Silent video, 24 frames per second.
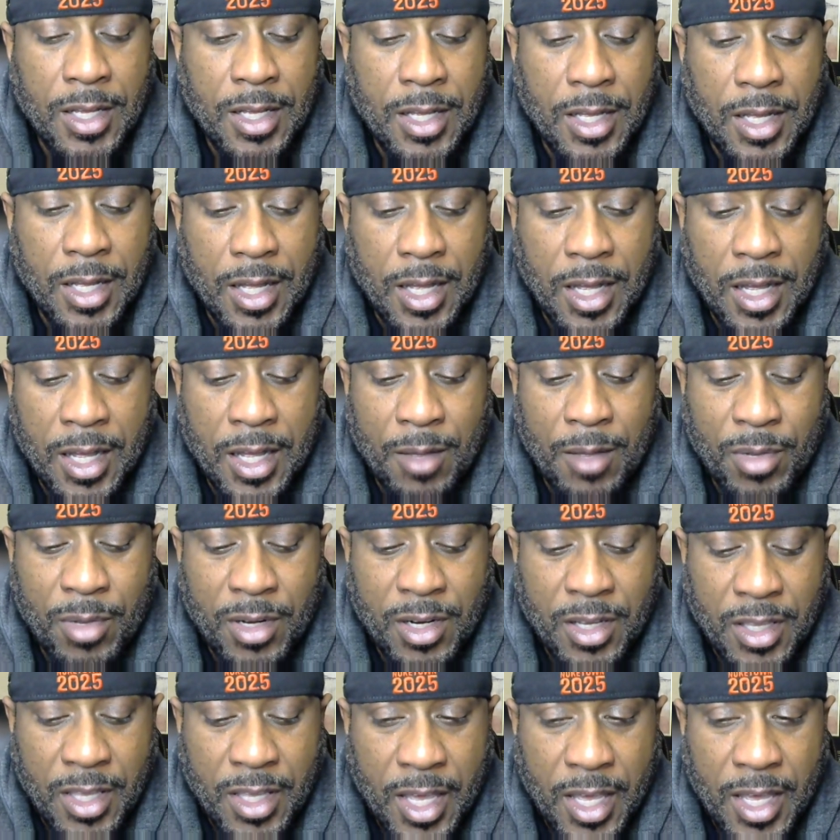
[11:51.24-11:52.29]
uh, but
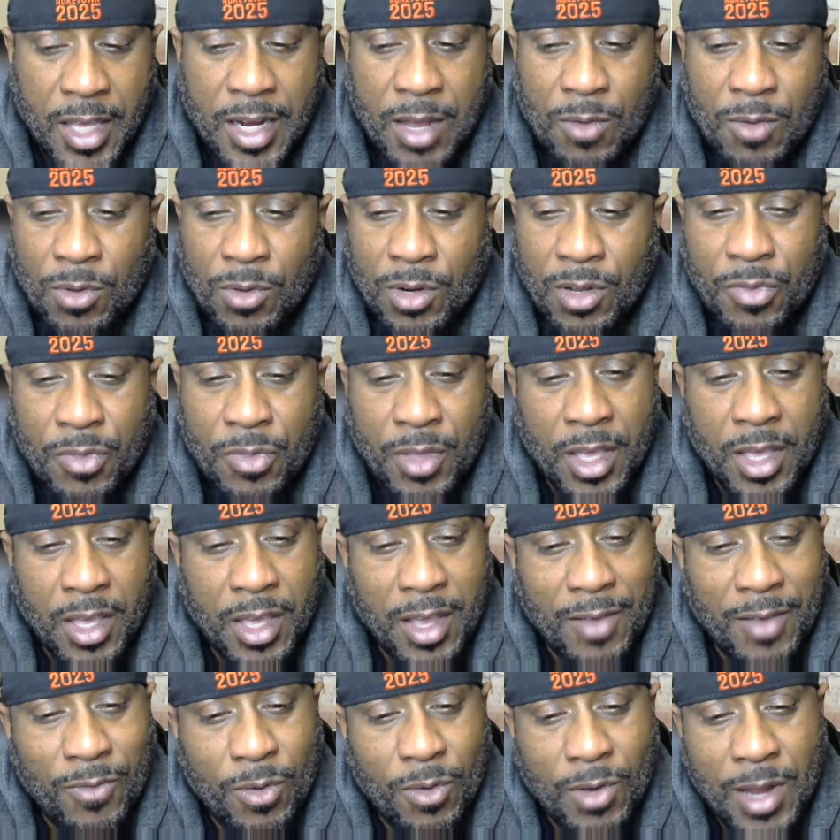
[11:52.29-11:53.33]
again, I want to thank
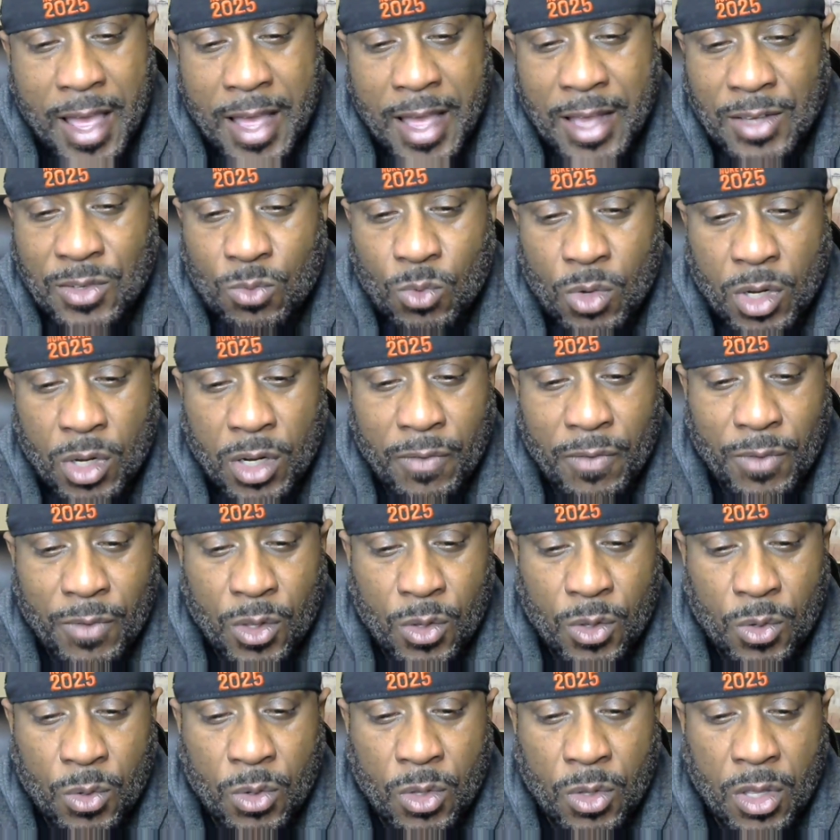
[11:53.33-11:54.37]
every last one of
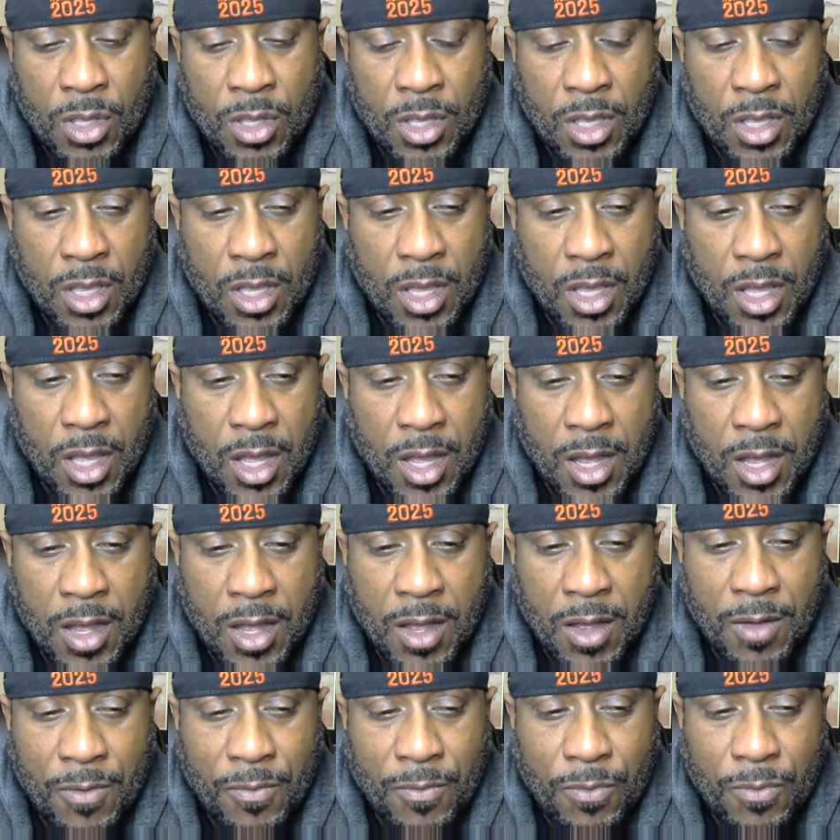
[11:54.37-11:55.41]
you
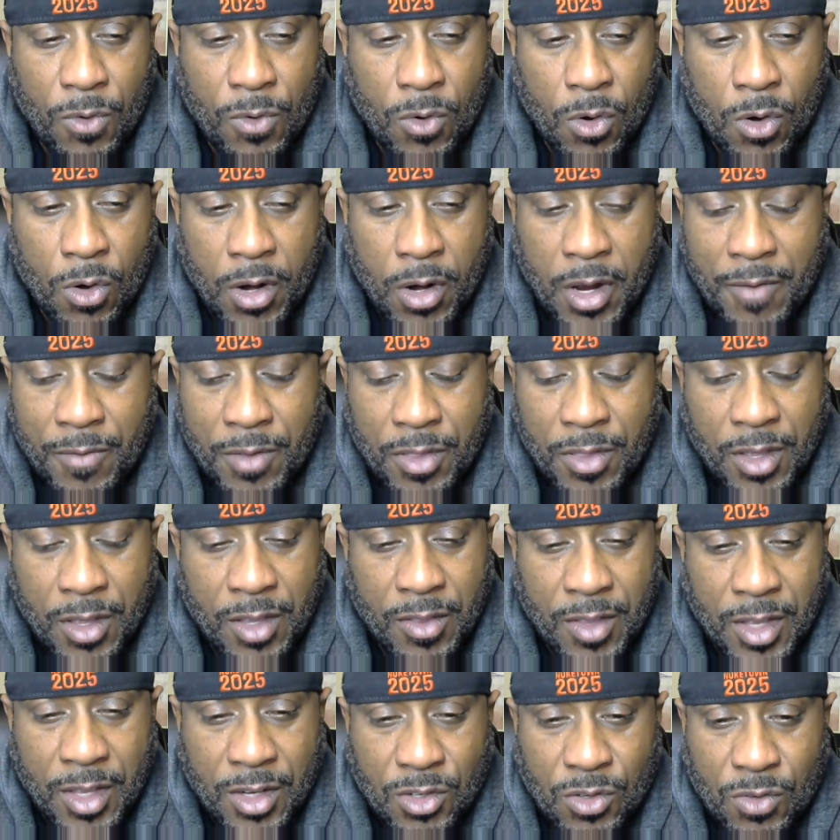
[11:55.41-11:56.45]
uh, for everything
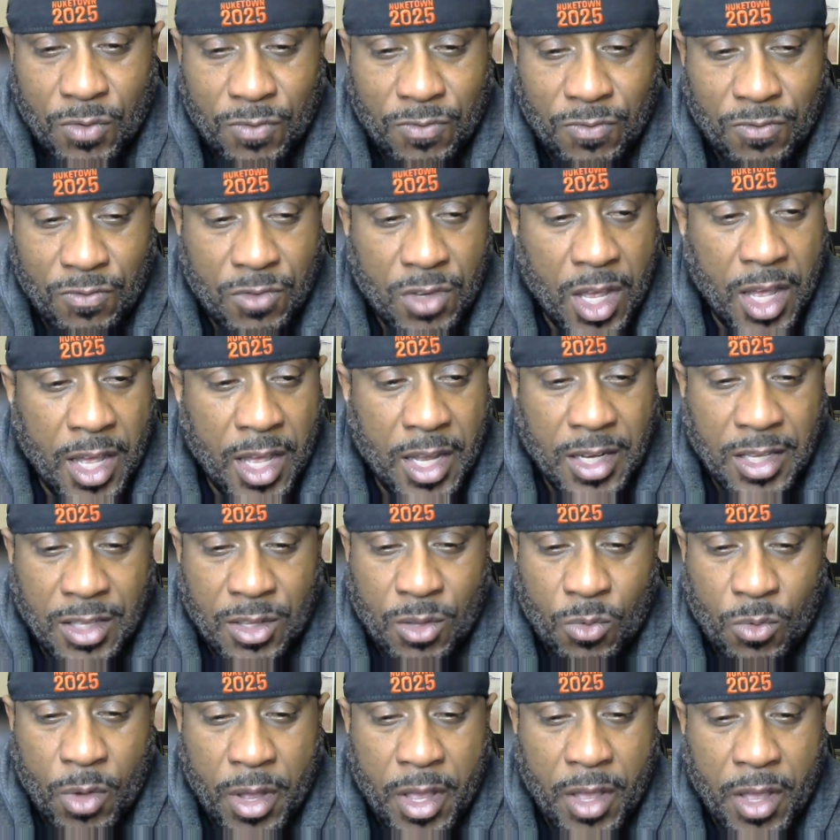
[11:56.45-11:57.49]
that you've done in
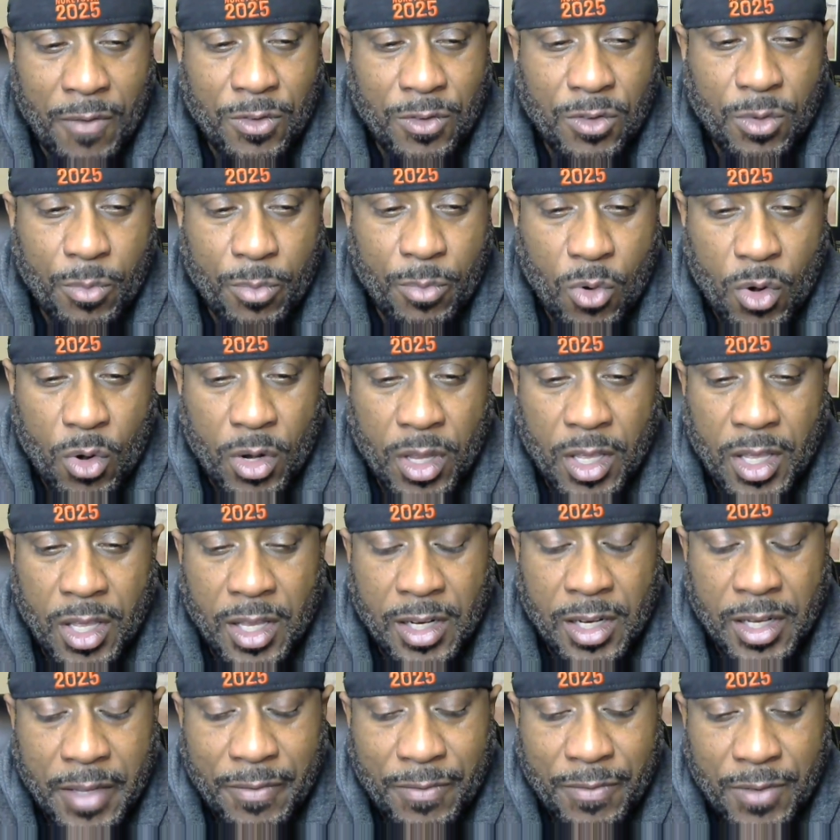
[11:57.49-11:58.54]
the way of supporting
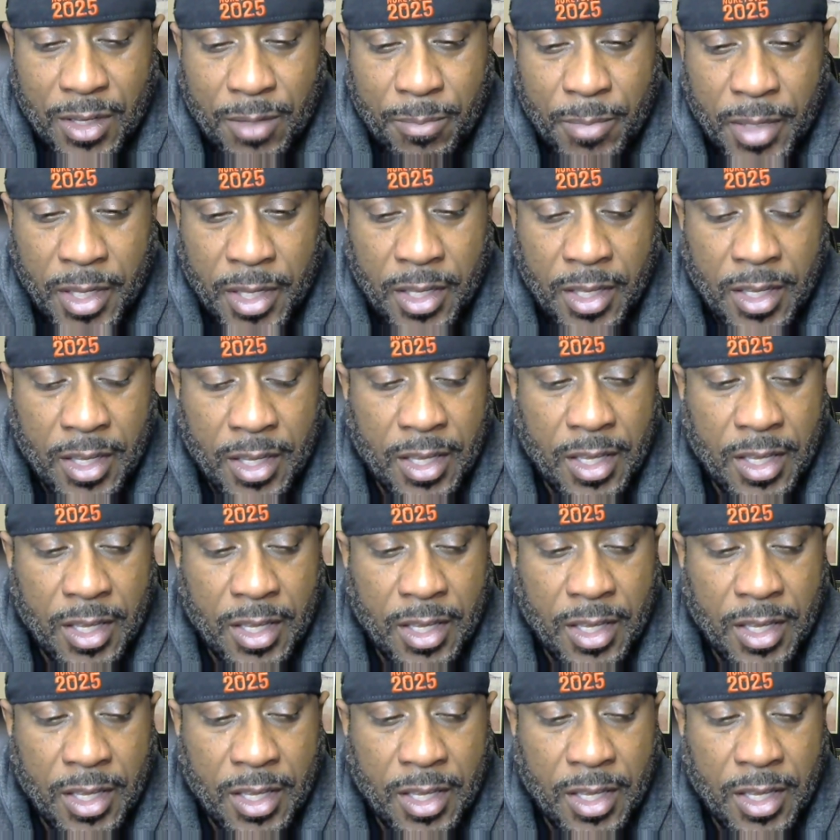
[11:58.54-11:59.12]
and lifting me.